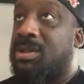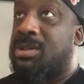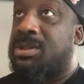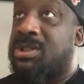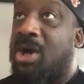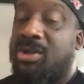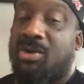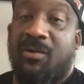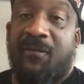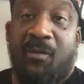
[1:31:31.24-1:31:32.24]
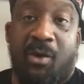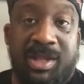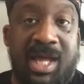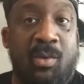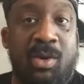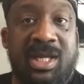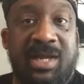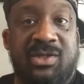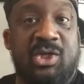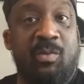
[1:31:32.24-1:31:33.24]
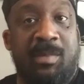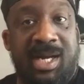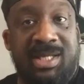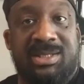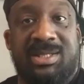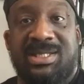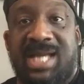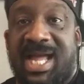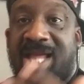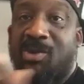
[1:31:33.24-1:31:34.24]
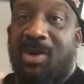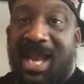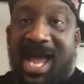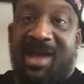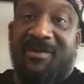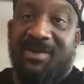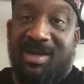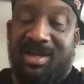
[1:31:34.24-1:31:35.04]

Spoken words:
starting on the 4th, I don't want to give too much because I got to do a live